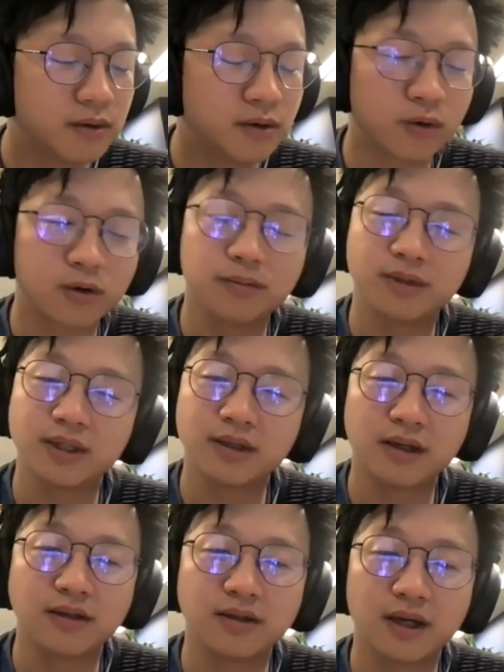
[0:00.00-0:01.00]
norms
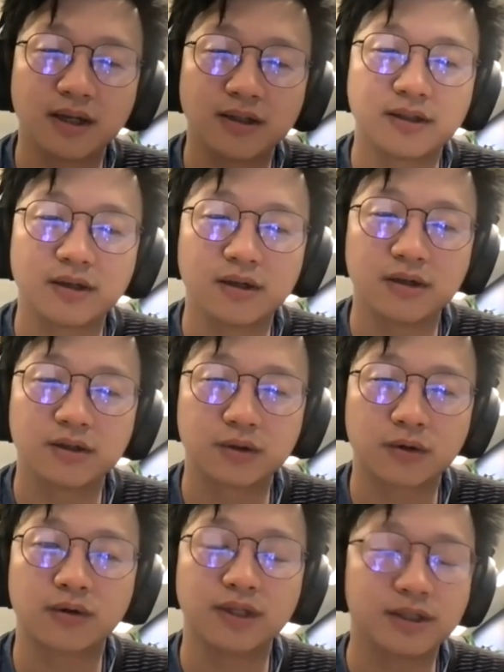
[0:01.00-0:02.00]
and
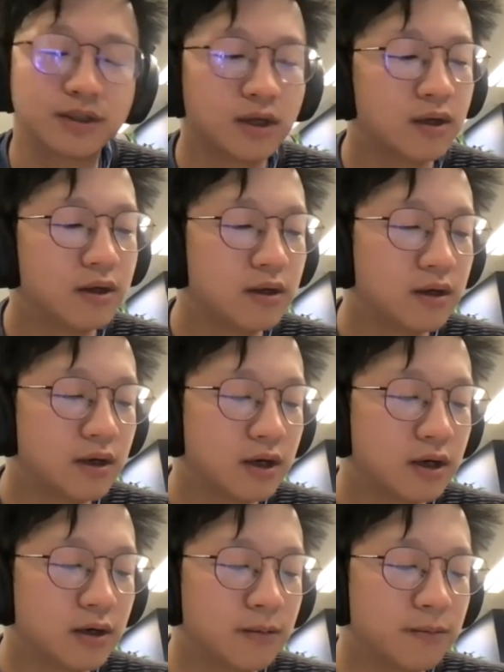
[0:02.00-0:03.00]
stories.
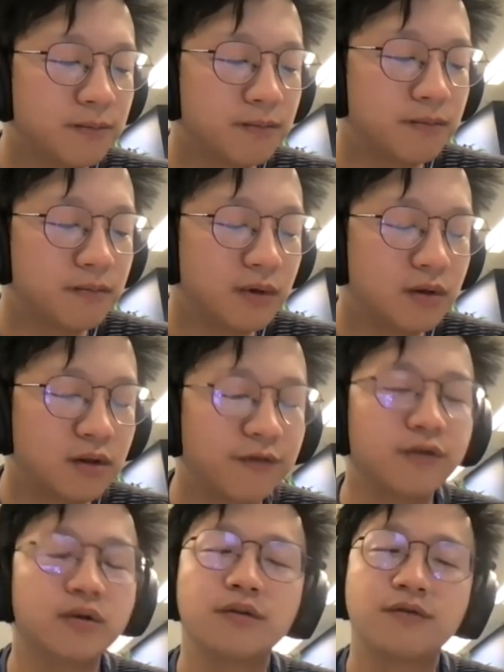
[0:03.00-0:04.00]

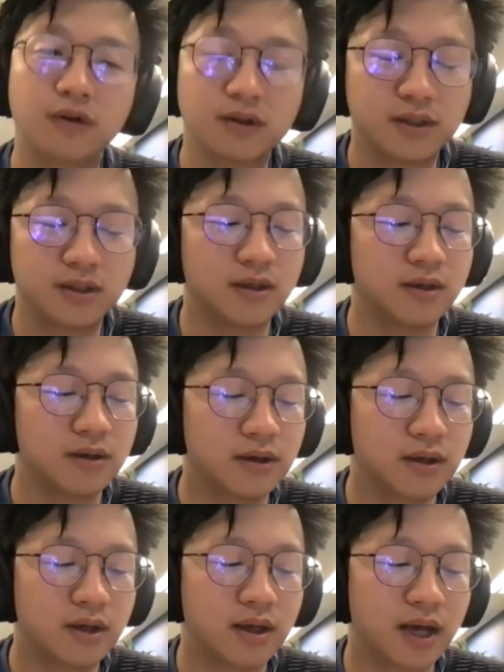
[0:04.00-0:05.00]
The full diversity
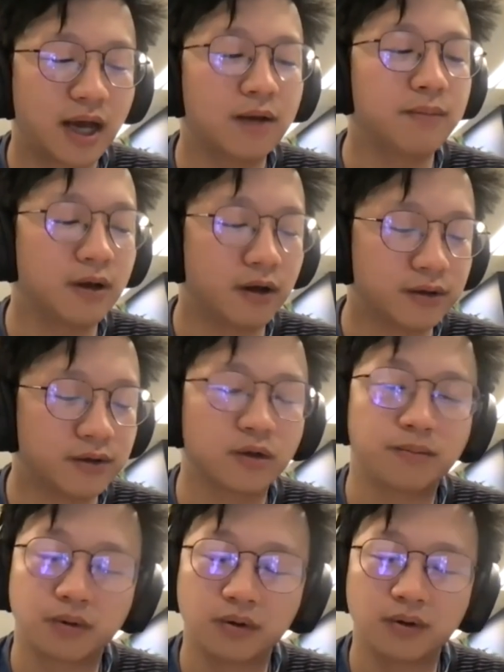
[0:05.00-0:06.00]
can be
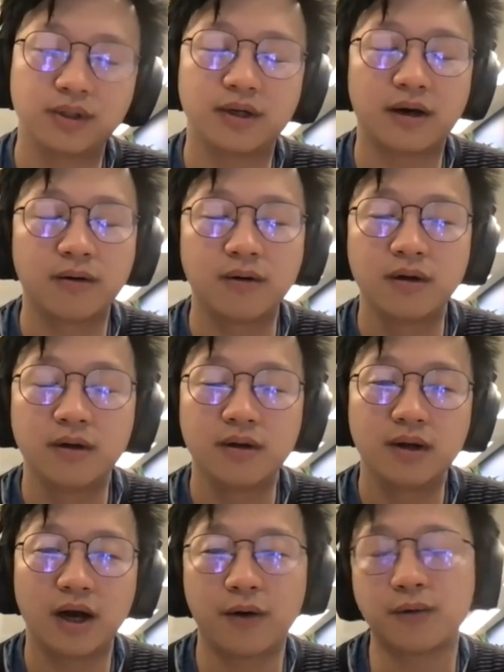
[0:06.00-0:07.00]
also approached now,
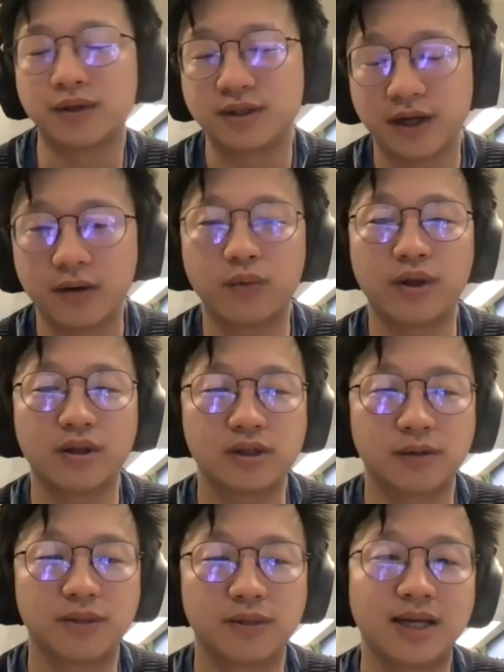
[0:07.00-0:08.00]
I would say, with
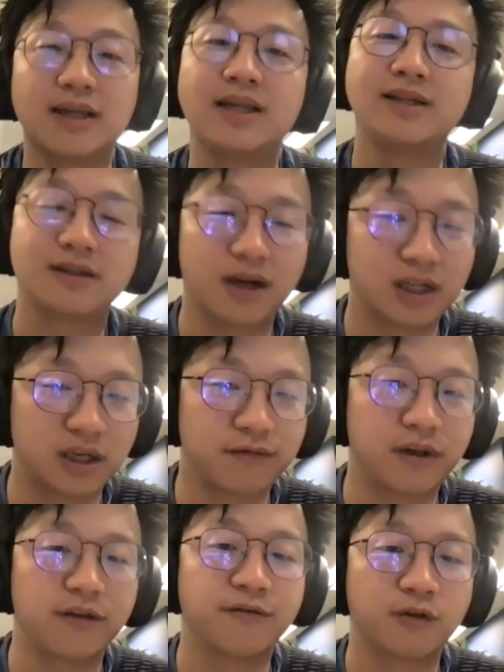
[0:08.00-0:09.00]
something at least
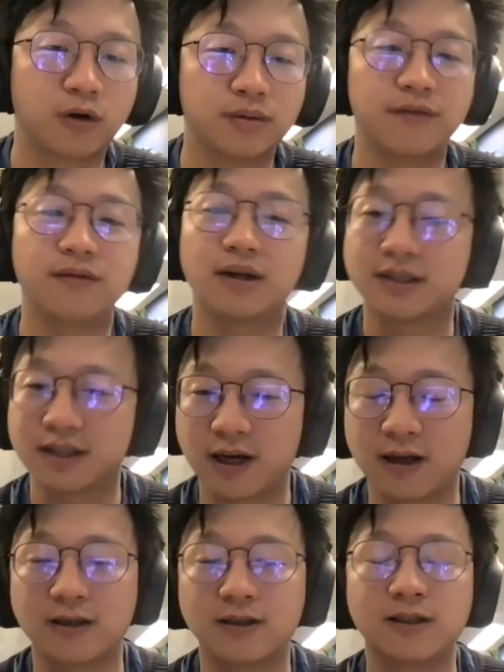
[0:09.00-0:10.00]
scientifically informed, if not
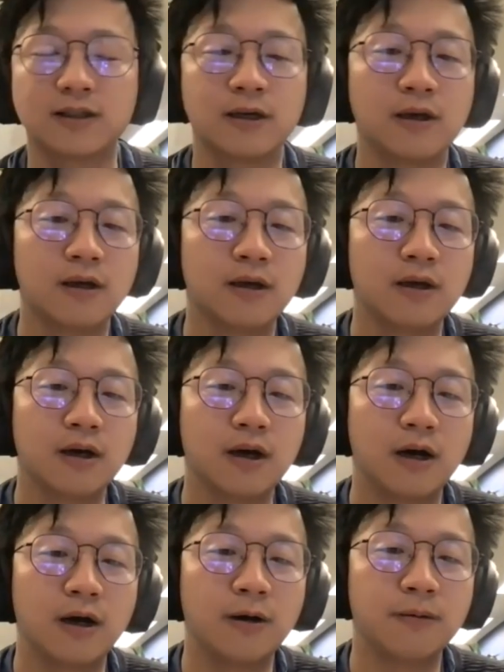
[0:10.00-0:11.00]
science.
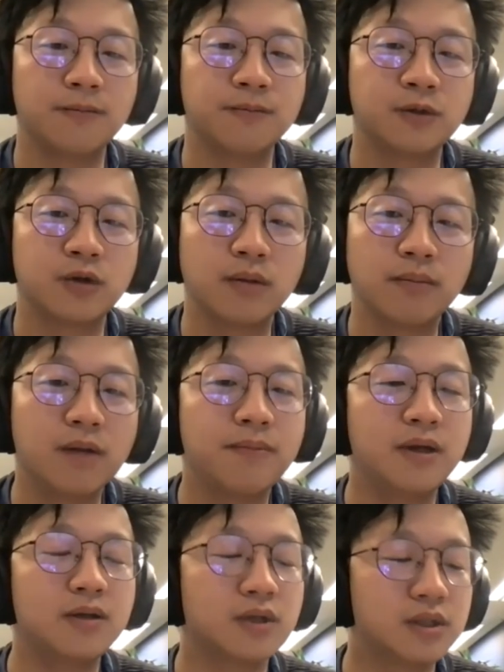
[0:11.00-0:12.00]
So it
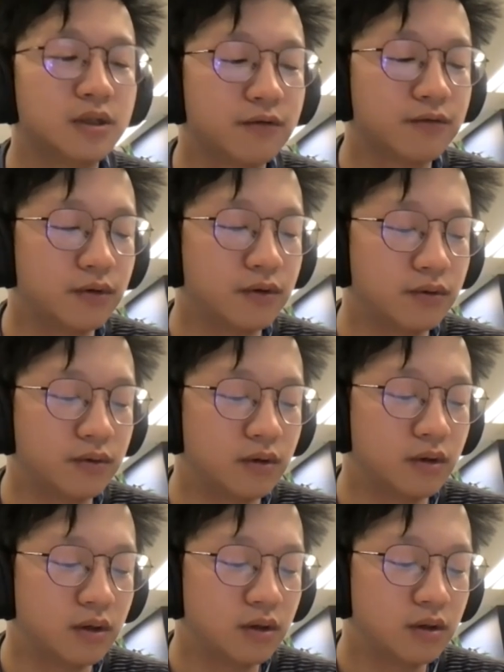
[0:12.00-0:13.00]
might be interesting for you,